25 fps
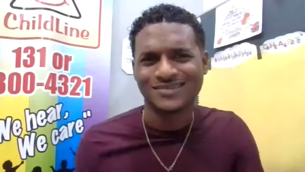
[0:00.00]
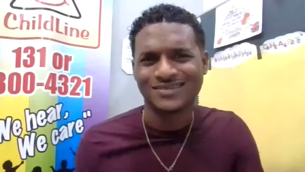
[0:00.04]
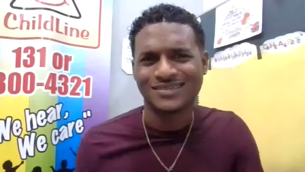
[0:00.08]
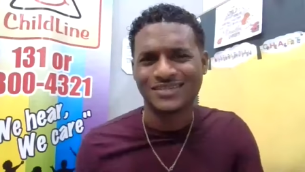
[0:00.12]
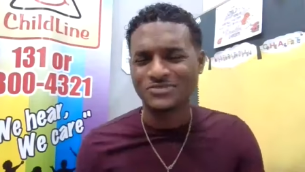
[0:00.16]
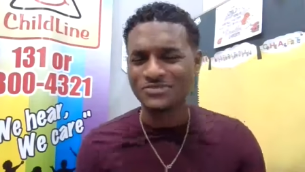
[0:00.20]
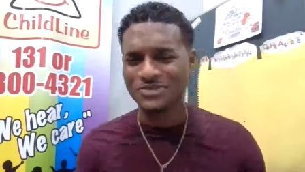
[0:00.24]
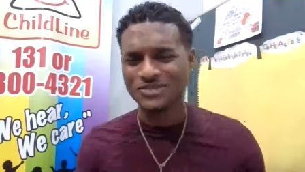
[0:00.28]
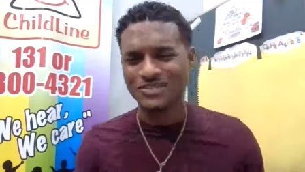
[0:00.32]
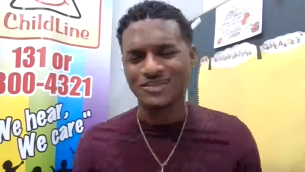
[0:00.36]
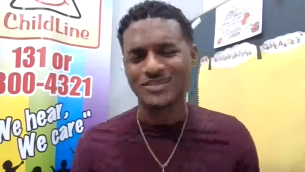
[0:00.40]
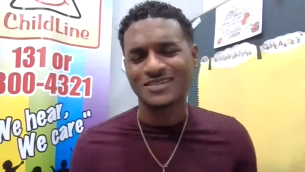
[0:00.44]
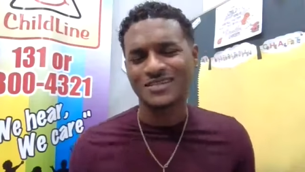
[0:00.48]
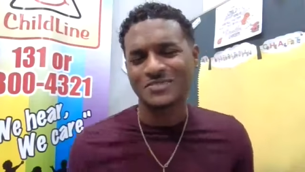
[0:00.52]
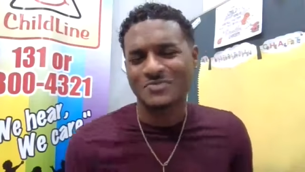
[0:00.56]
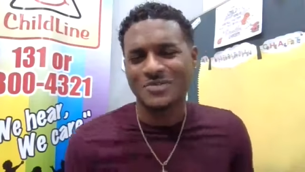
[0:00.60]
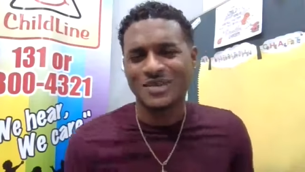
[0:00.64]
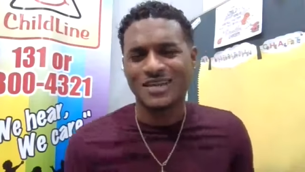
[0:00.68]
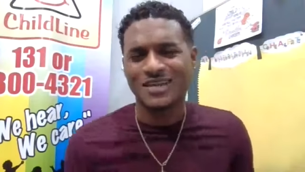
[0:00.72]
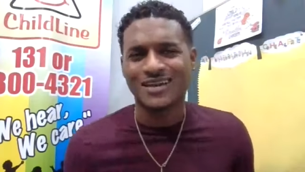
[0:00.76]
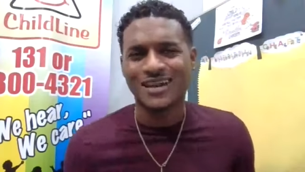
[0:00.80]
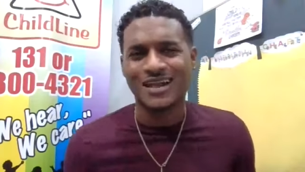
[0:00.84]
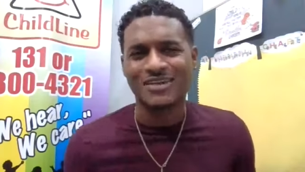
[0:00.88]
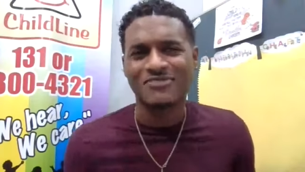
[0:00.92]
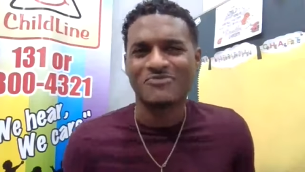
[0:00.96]
The results may
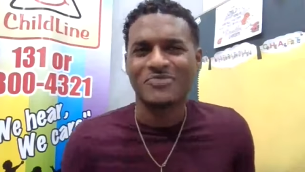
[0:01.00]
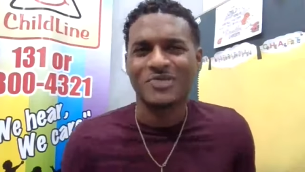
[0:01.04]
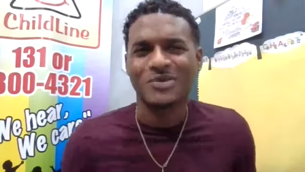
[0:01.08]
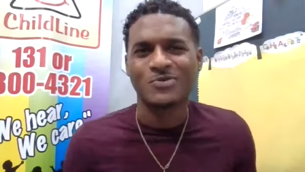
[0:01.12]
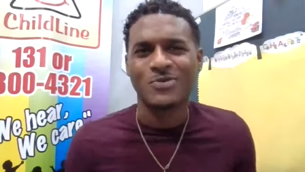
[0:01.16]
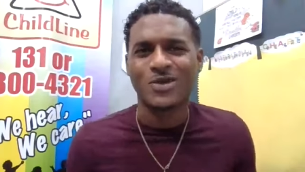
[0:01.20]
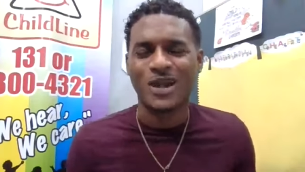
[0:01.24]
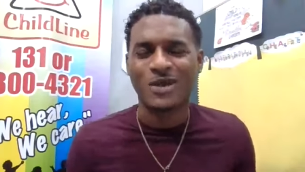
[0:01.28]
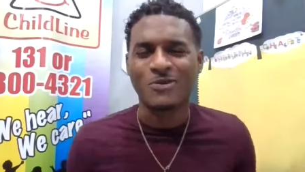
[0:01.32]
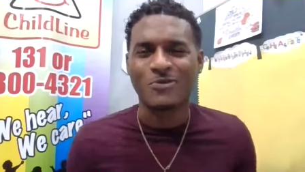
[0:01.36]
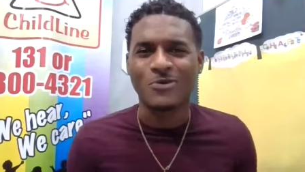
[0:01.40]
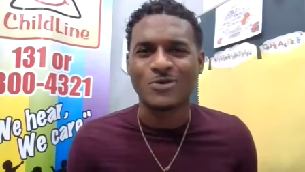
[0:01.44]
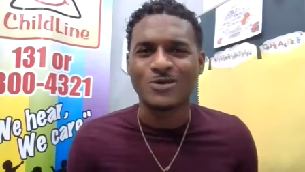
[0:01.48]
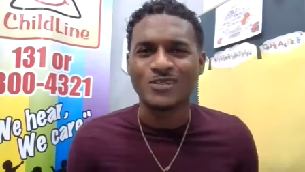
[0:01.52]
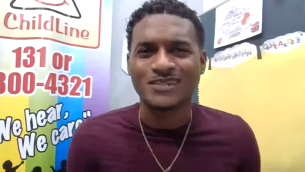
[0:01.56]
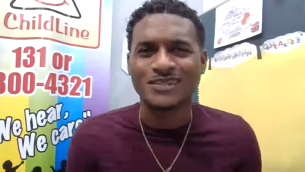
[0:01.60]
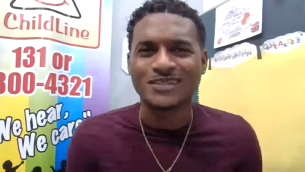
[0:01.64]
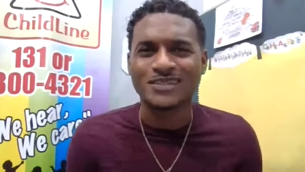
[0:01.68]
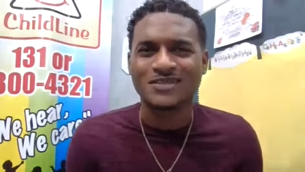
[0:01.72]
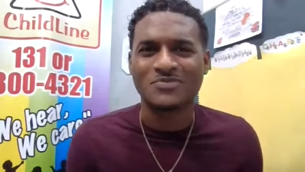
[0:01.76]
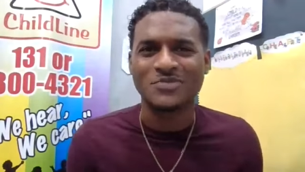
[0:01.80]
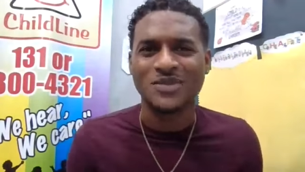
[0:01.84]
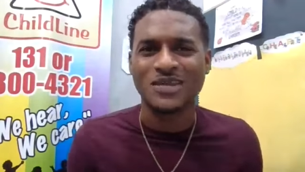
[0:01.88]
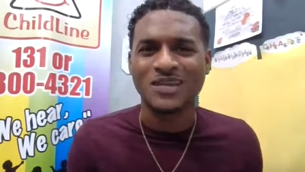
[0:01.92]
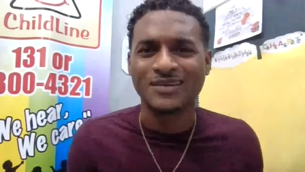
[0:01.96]
not have been what I wanted
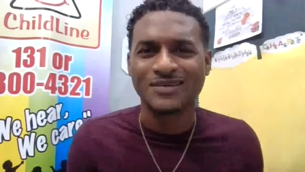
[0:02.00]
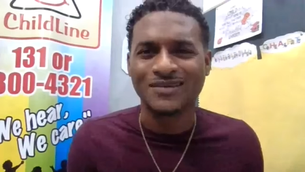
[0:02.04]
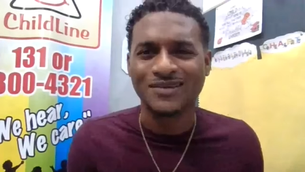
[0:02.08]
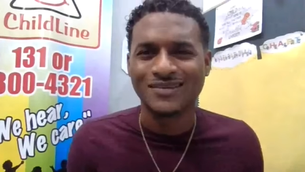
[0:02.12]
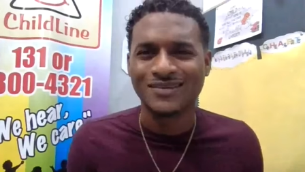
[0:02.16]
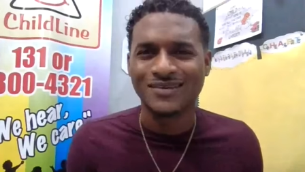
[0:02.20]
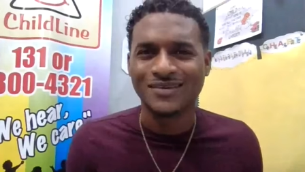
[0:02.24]
to be,